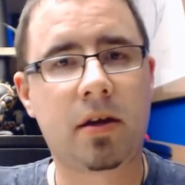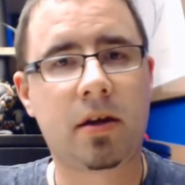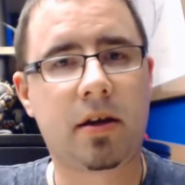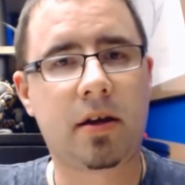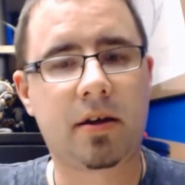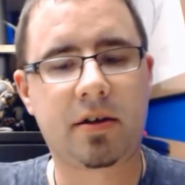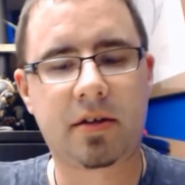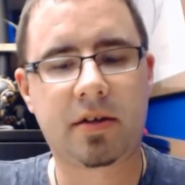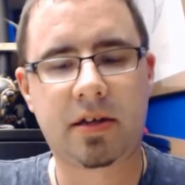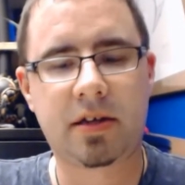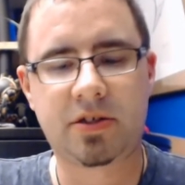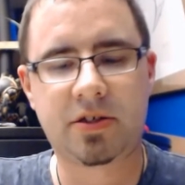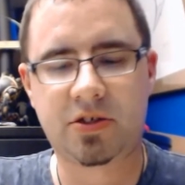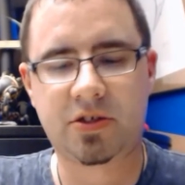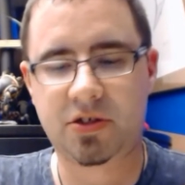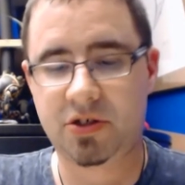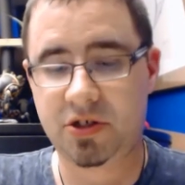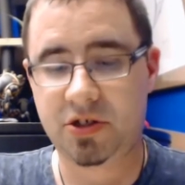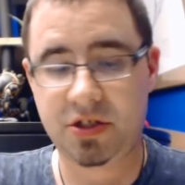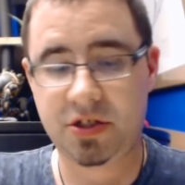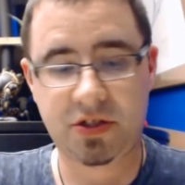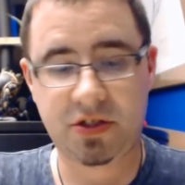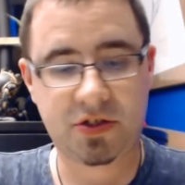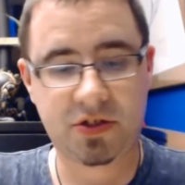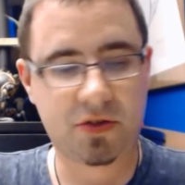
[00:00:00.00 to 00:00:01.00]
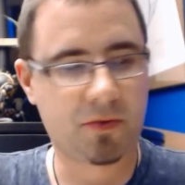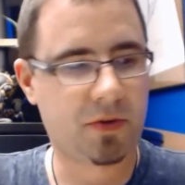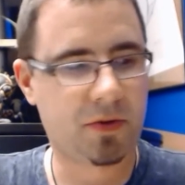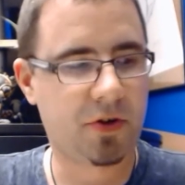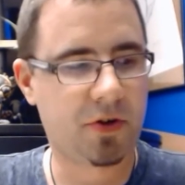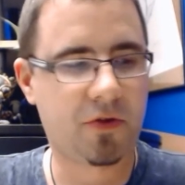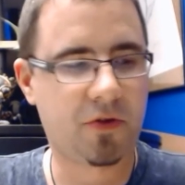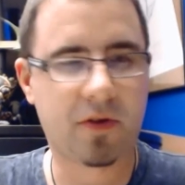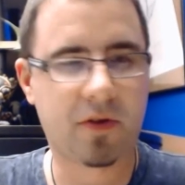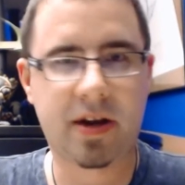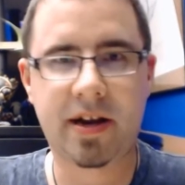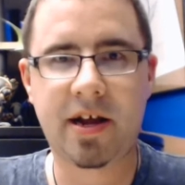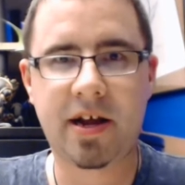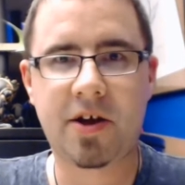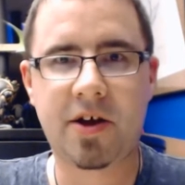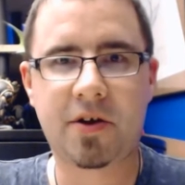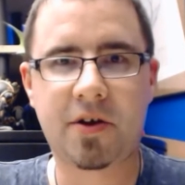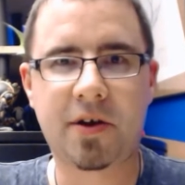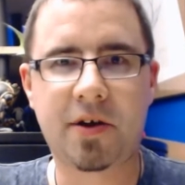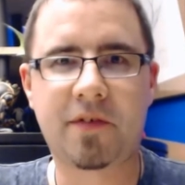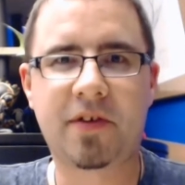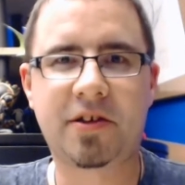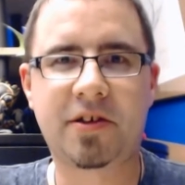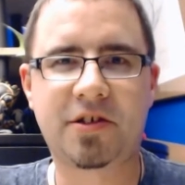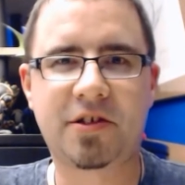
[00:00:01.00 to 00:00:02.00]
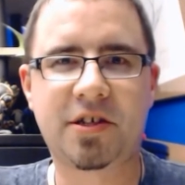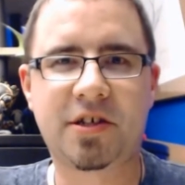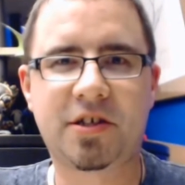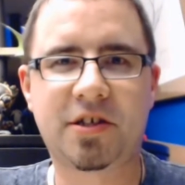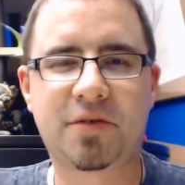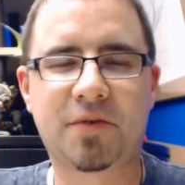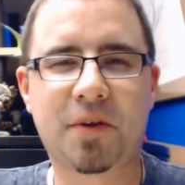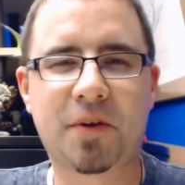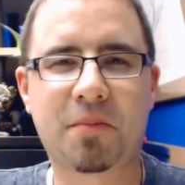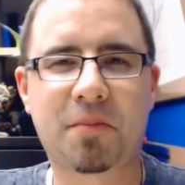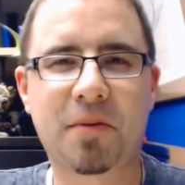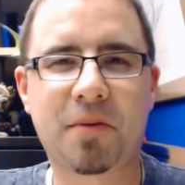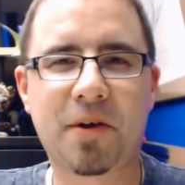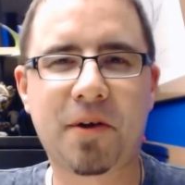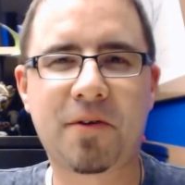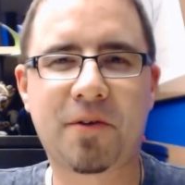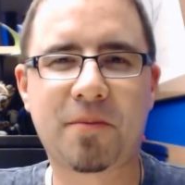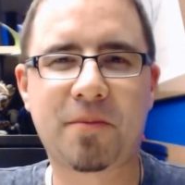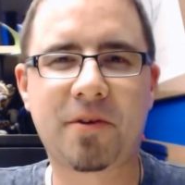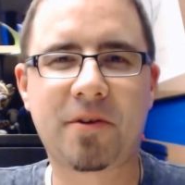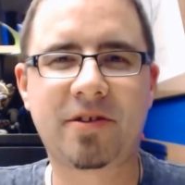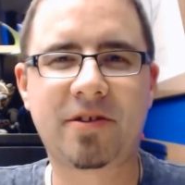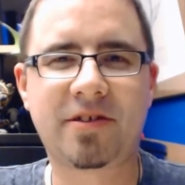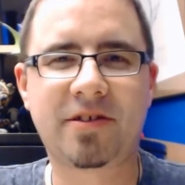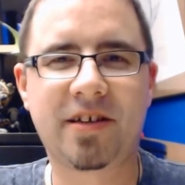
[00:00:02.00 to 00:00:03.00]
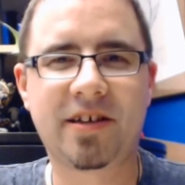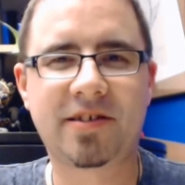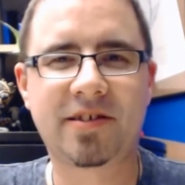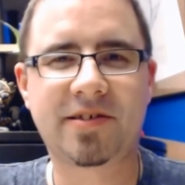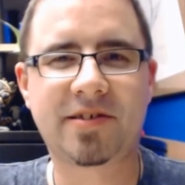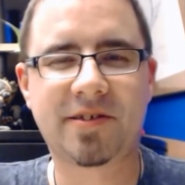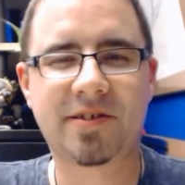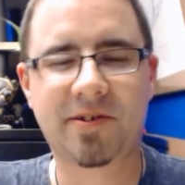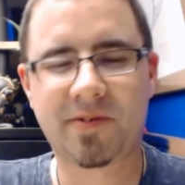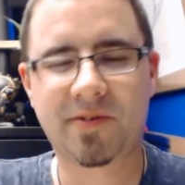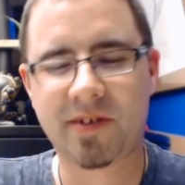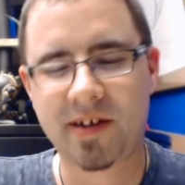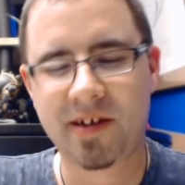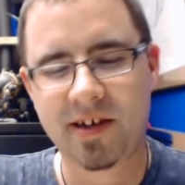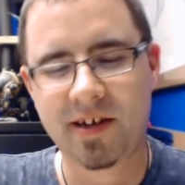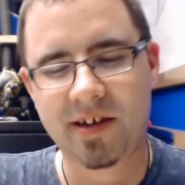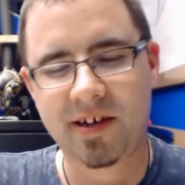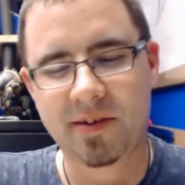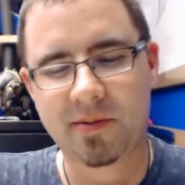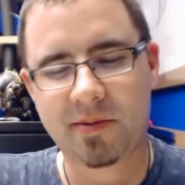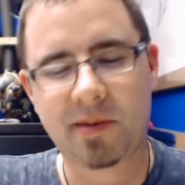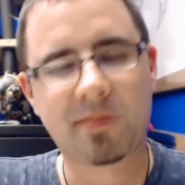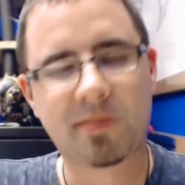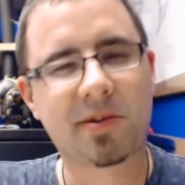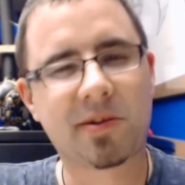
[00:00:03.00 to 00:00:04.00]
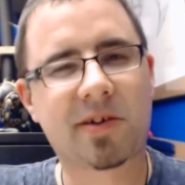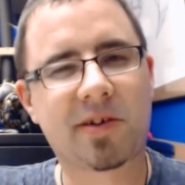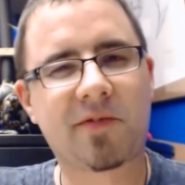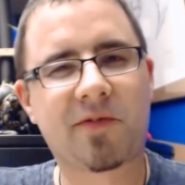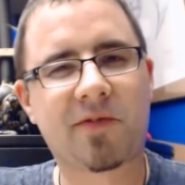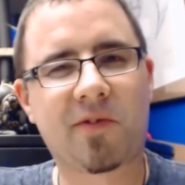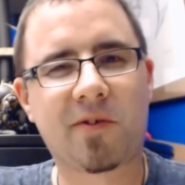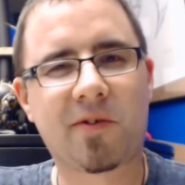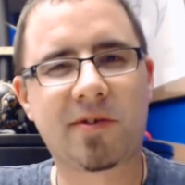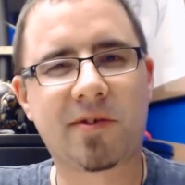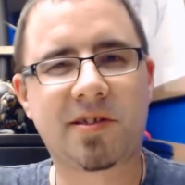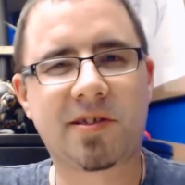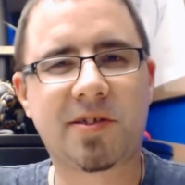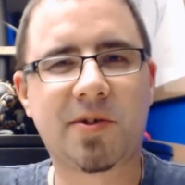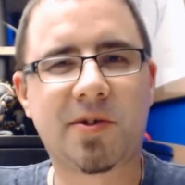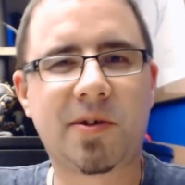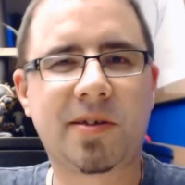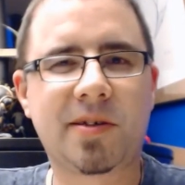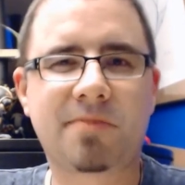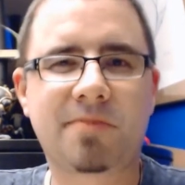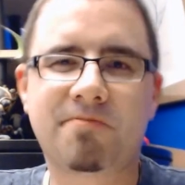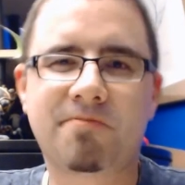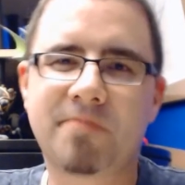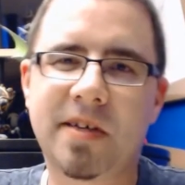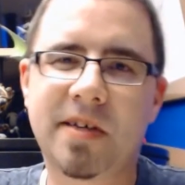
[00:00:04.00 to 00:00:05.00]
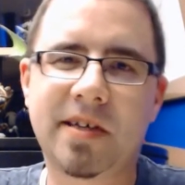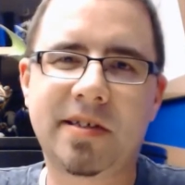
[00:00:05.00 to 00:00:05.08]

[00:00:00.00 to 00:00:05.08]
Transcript: As she's so new right now, I haven't had a chance to really play with her much yet, so I'm looking forward to it,